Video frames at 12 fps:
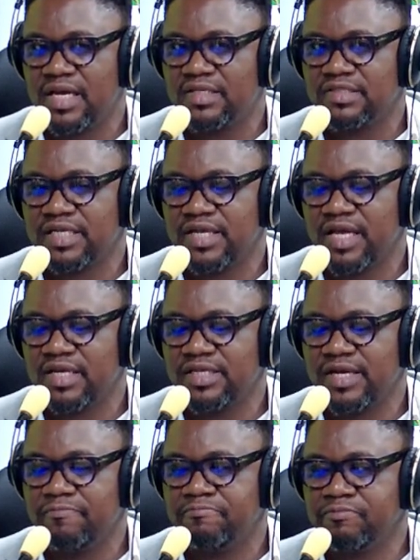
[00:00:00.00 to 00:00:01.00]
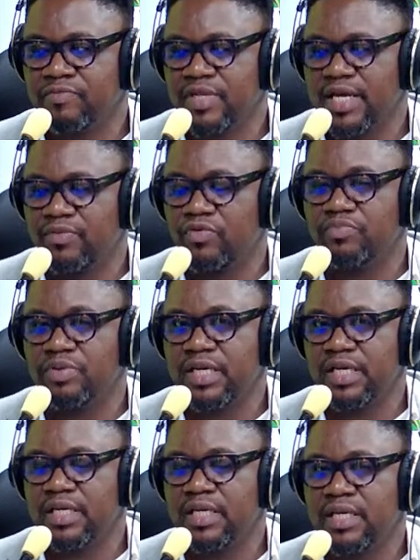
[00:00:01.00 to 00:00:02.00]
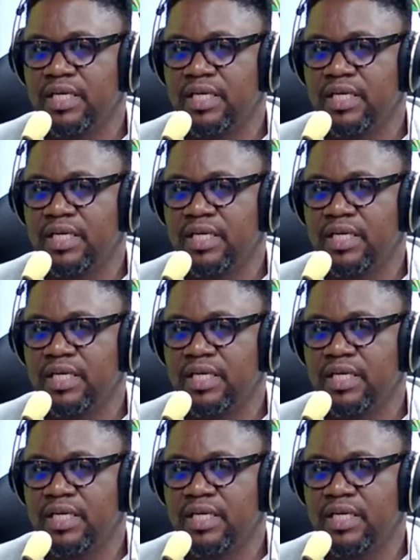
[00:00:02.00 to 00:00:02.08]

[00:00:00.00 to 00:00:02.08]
say that it will be